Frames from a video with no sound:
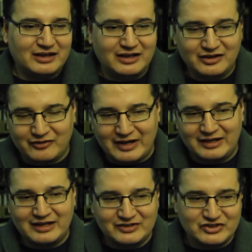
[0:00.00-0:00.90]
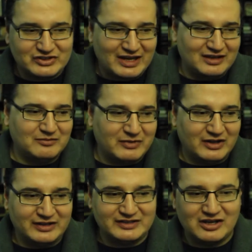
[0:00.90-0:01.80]
grandkid just handed me
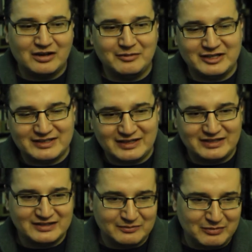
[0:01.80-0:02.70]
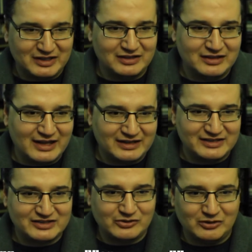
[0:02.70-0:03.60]
all these comics and he's admitted that
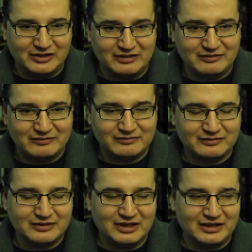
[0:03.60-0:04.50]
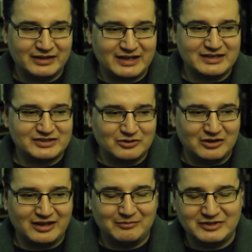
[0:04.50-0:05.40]
he stole them.
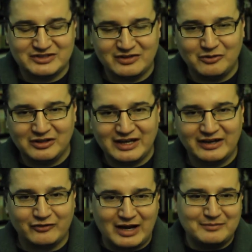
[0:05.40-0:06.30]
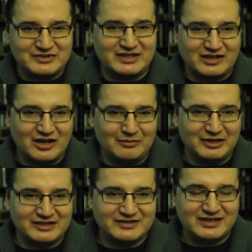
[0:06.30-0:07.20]
And so the old guy grabs the
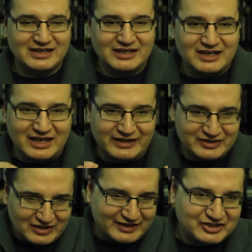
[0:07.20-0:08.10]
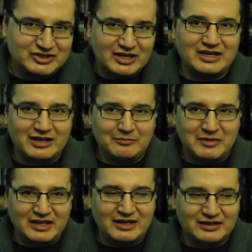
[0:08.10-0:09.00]
comics and he's like shaking
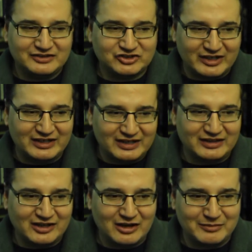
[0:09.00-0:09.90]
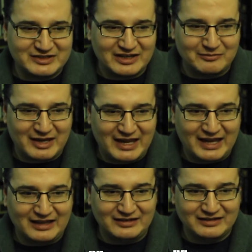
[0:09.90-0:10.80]
me, trying to get the comics out of my
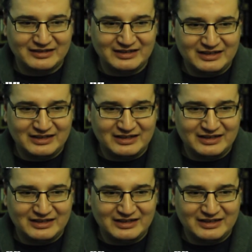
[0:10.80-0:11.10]
hand.